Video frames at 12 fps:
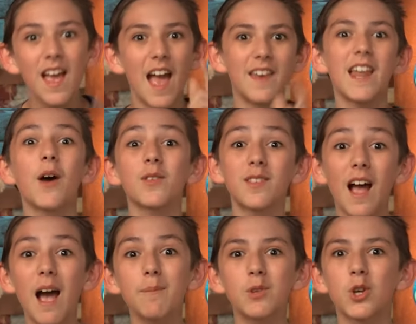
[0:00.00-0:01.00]
And now it's
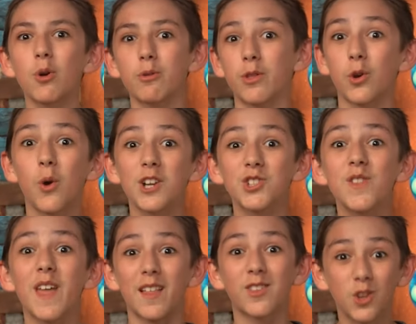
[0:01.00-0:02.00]
time to go to the question
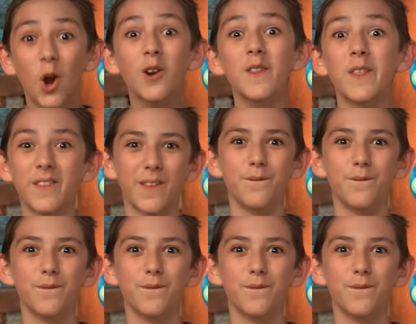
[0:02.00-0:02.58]
that started this